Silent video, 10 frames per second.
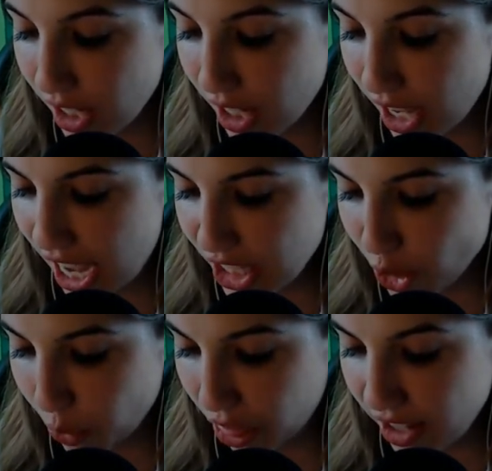I
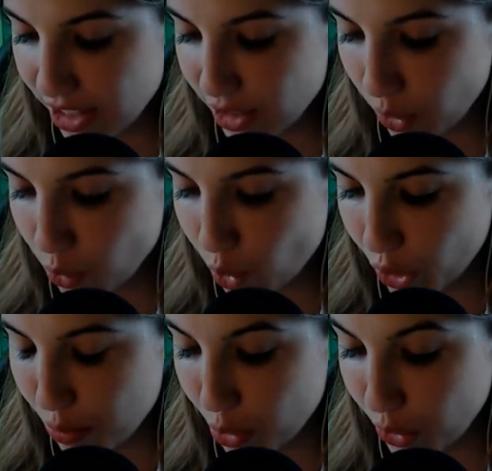don't think so,
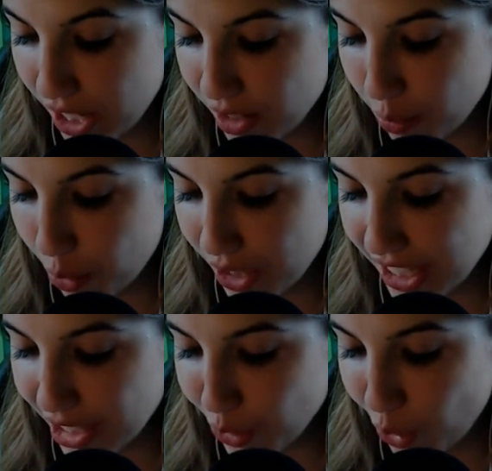roared Moody, pointing
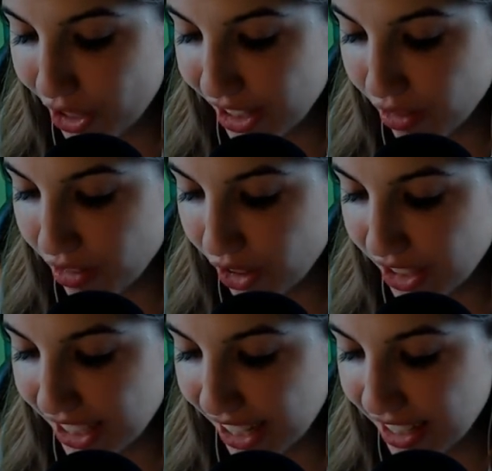his wand at the ferret
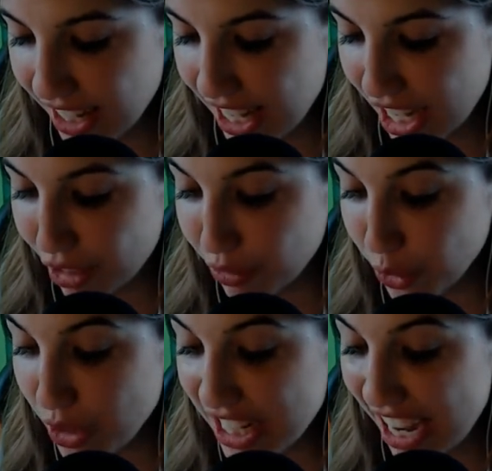again. It flew
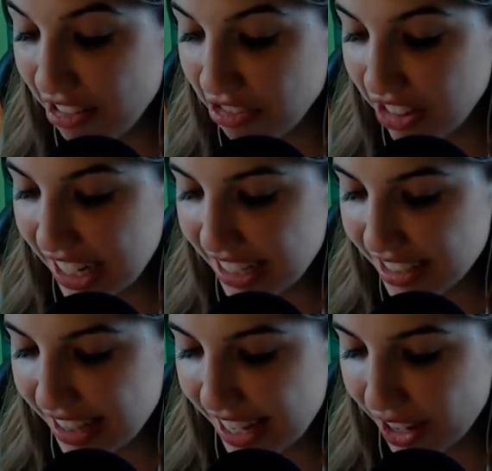10 feet into
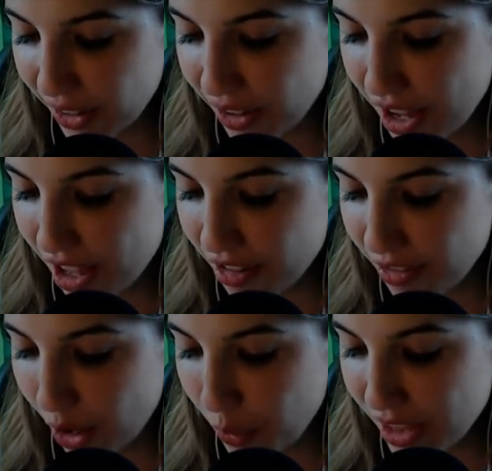the air, fell with a